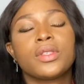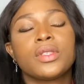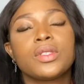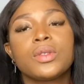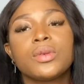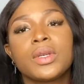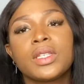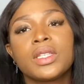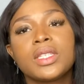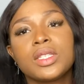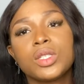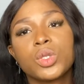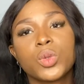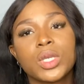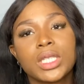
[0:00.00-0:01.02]

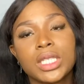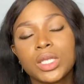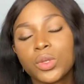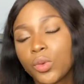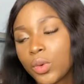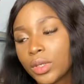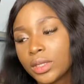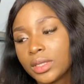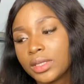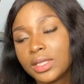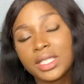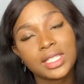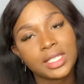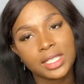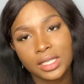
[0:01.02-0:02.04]
2021,
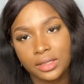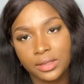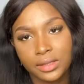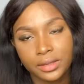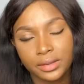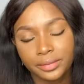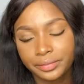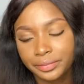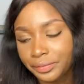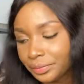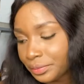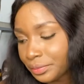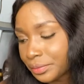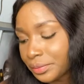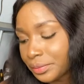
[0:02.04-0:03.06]
this year.
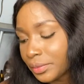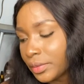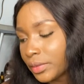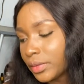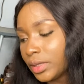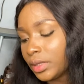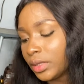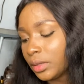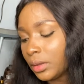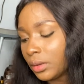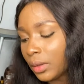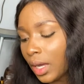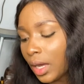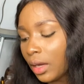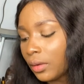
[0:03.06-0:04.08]
So
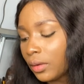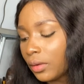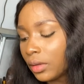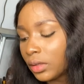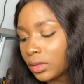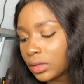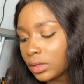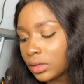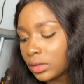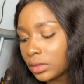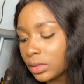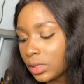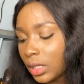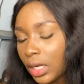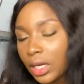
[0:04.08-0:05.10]
I was
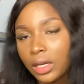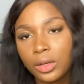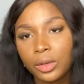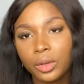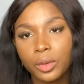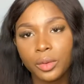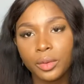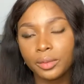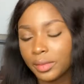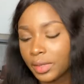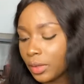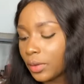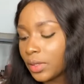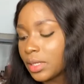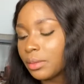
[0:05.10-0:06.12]
at home. It
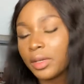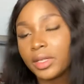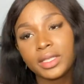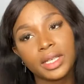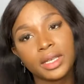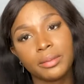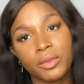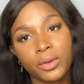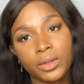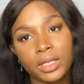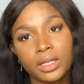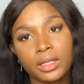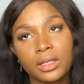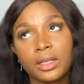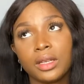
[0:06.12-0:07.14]
was a Monday
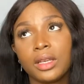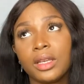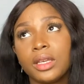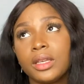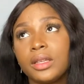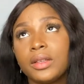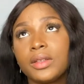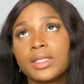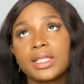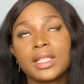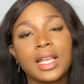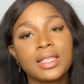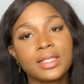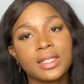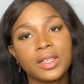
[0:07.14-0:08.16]
morning. It was the
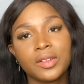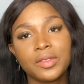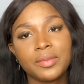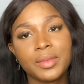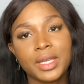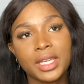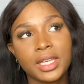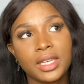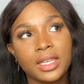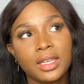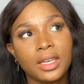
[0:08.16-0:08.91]
last day of May,